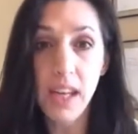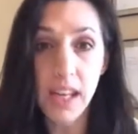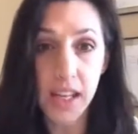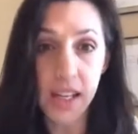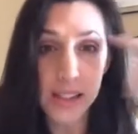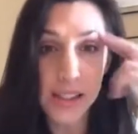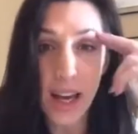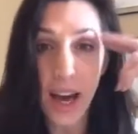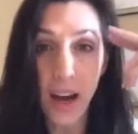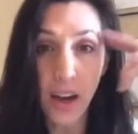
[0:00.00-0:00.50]

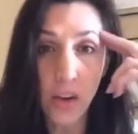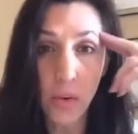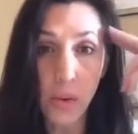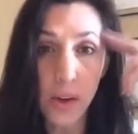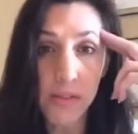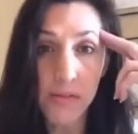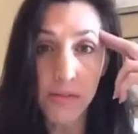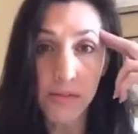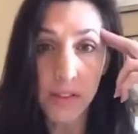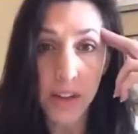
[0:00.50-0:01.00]
is how do
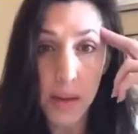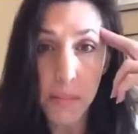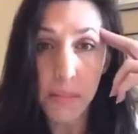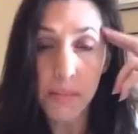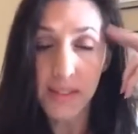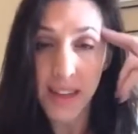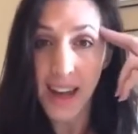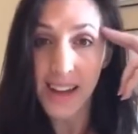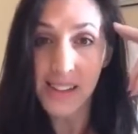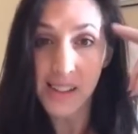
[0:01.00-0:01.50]
we
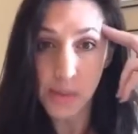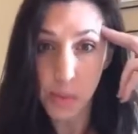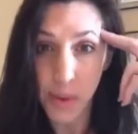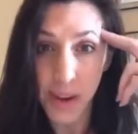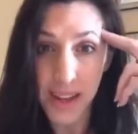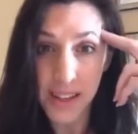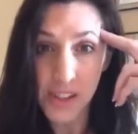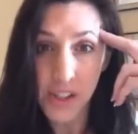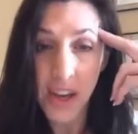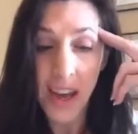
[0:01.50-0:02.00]
flip that
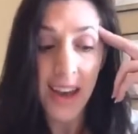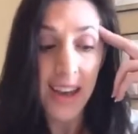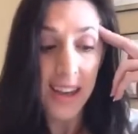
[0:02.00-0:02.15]
switch